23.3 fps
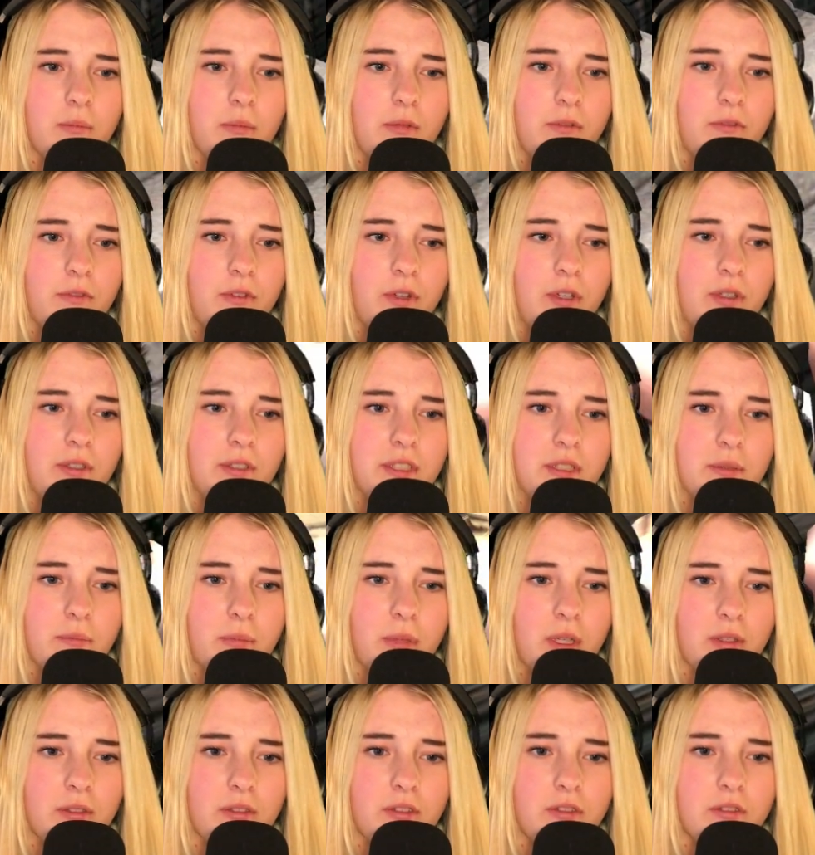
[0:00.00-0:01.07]
Flourish and
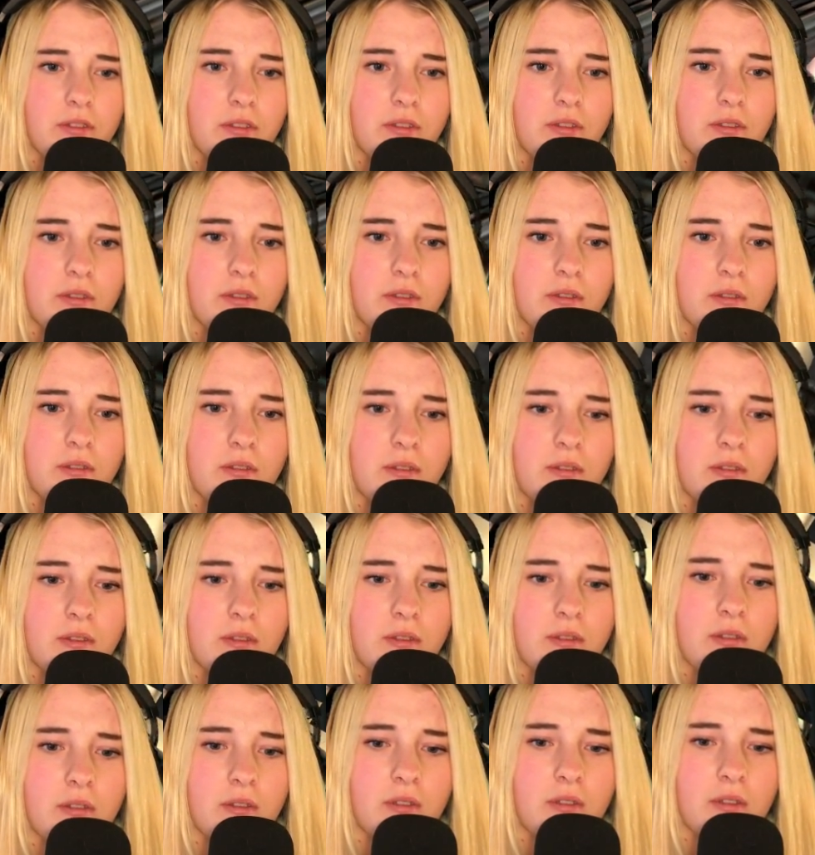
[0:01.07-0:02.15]
Blotts.
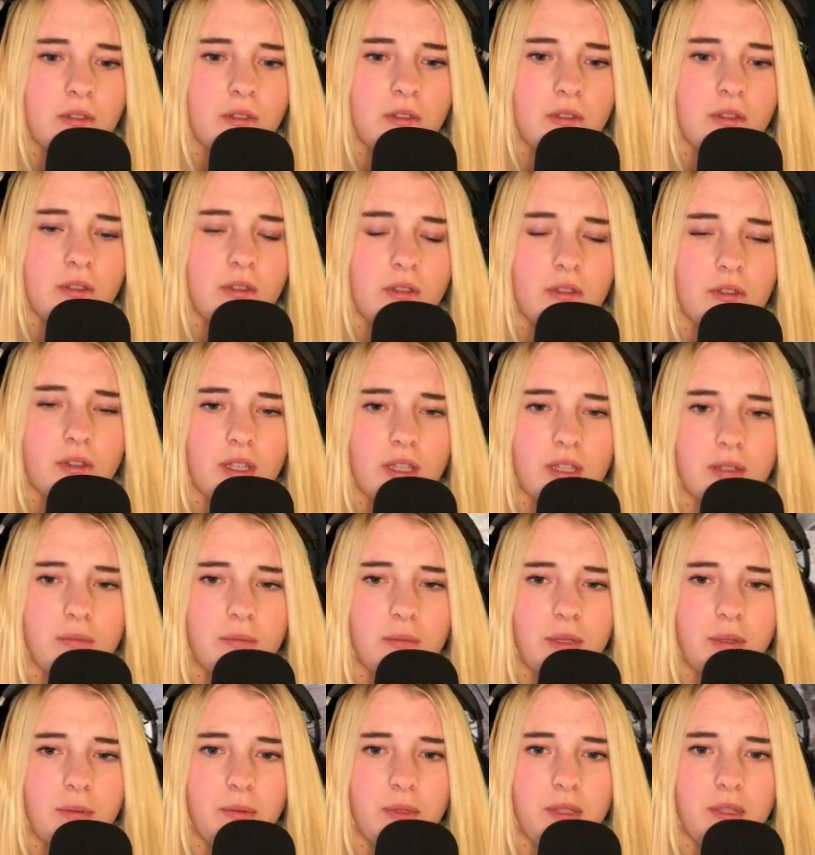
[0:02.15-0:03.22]
Okay,
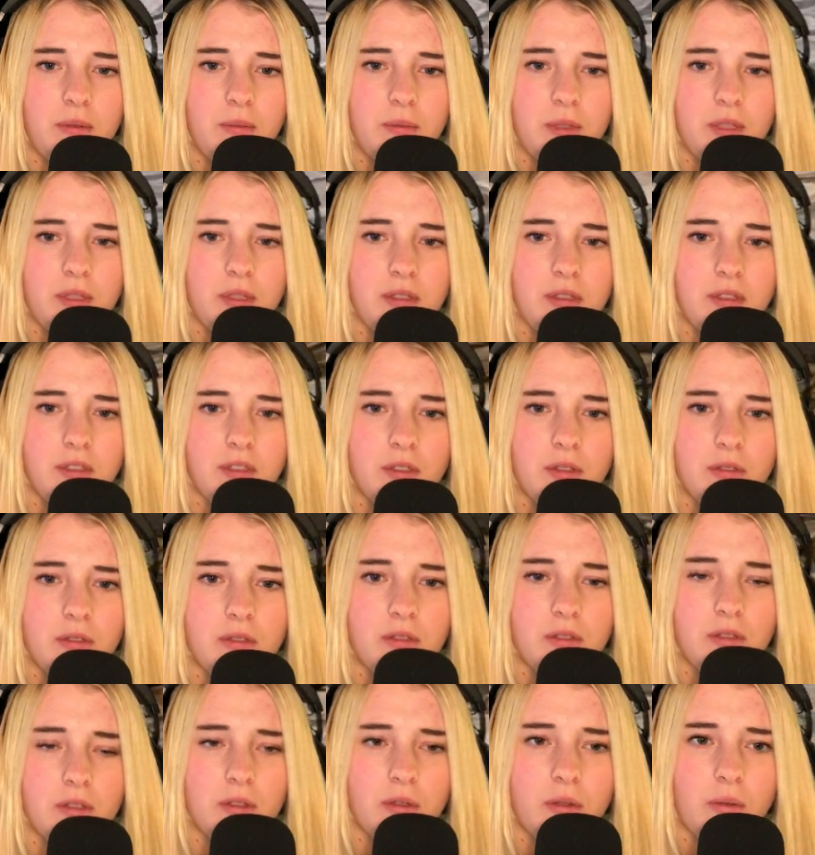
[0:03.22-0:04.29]
maybe we should
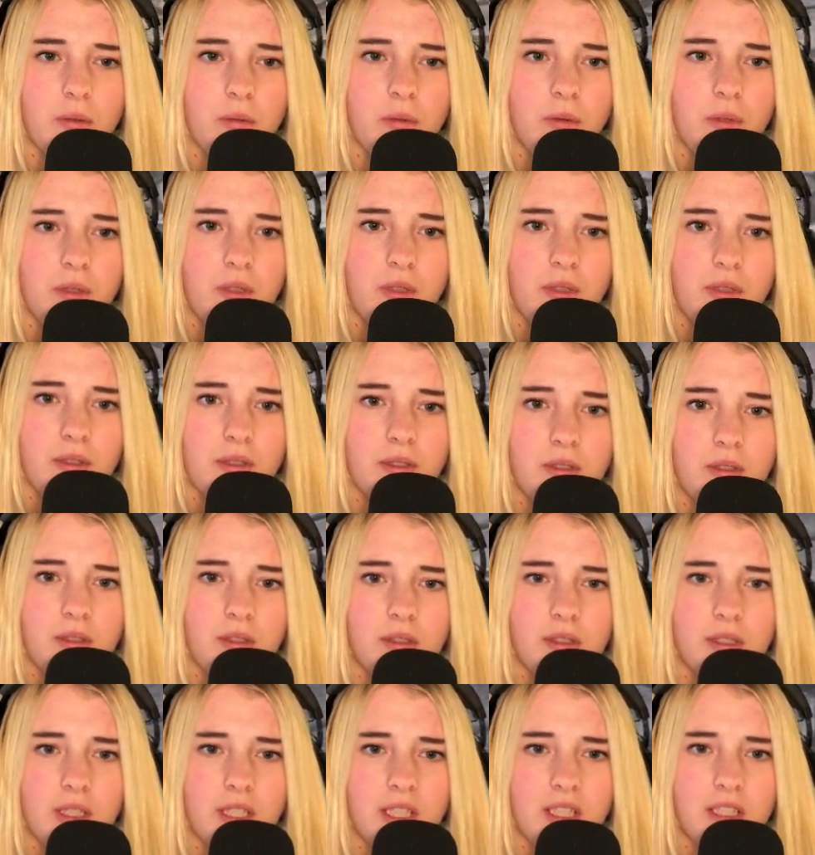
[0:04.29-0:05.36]
go
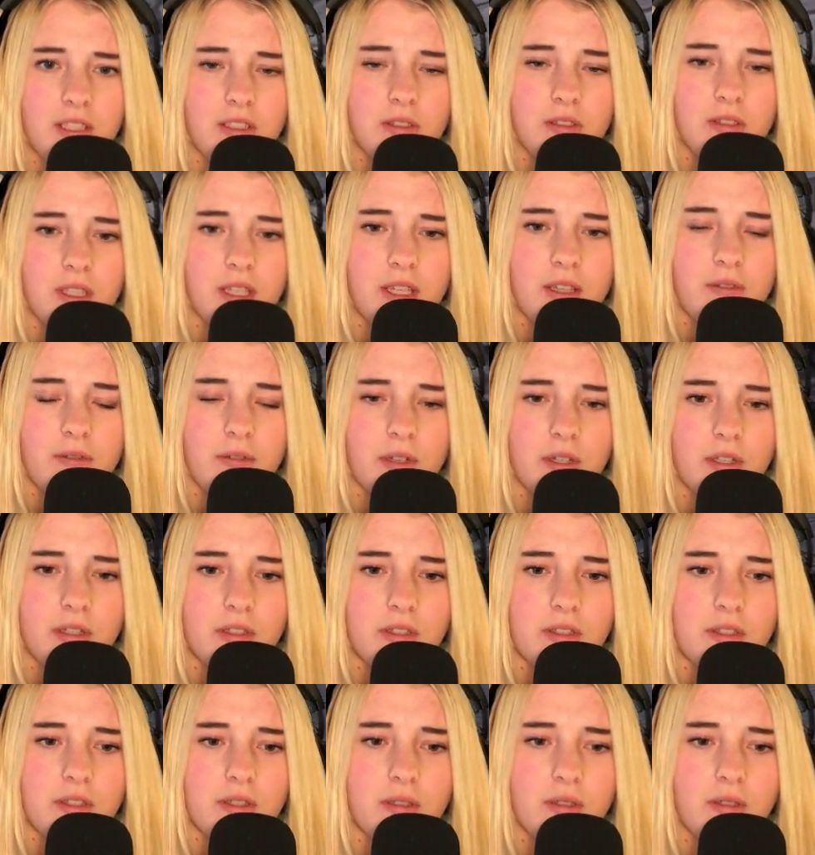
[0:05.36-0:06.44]
into there
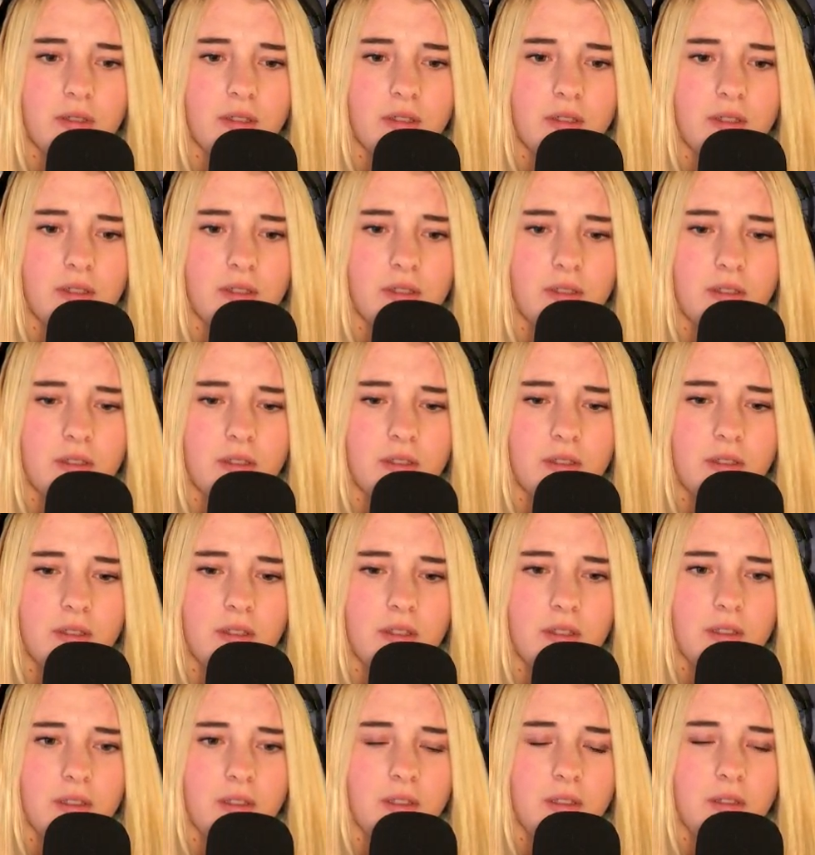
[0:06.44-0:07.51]
first.
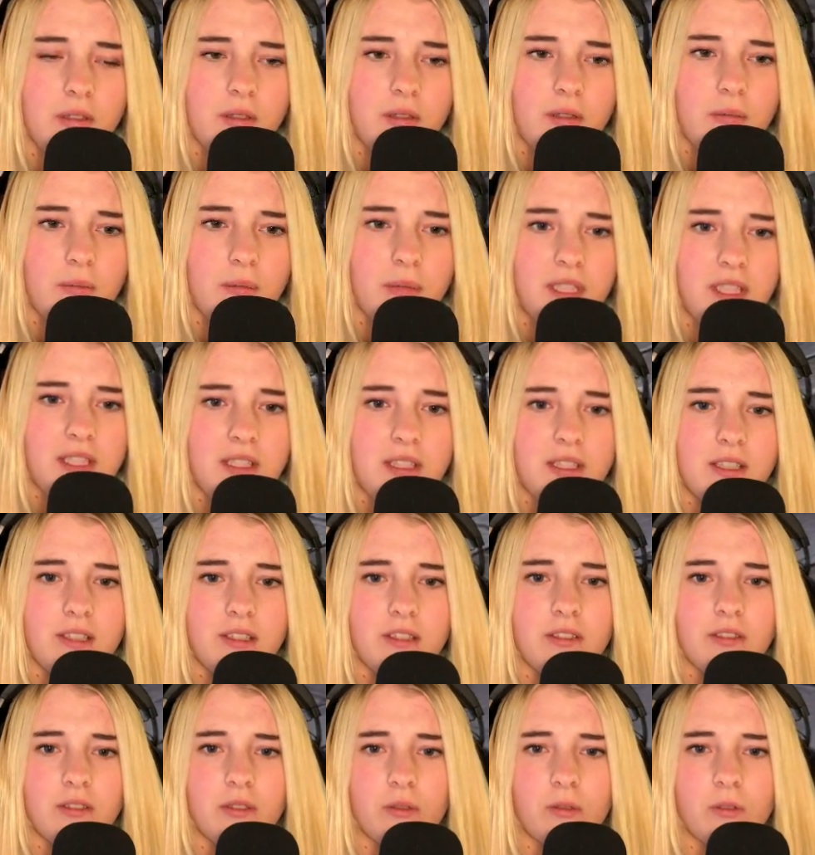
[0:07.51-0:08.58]
But this
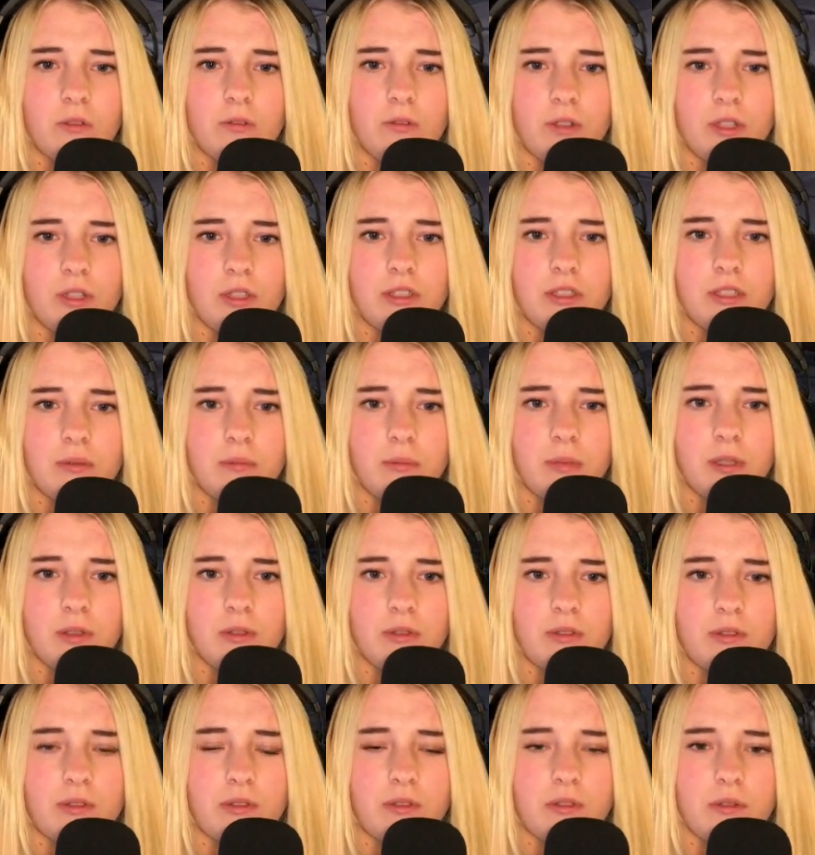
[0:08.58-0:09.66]
is not Flourish and
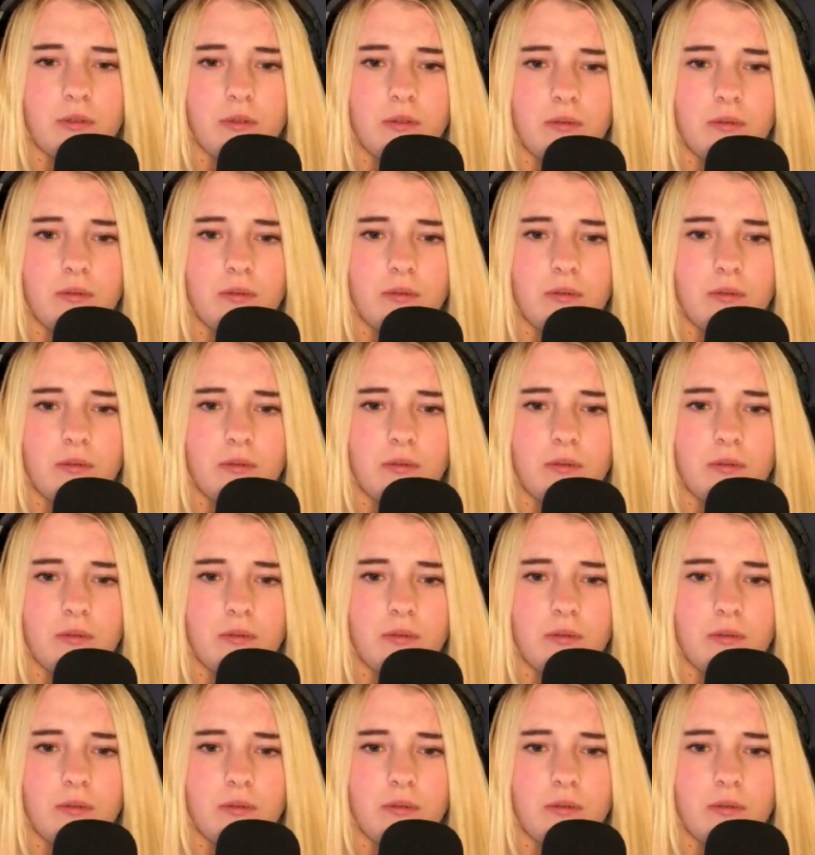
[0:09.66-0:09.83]
Blotts.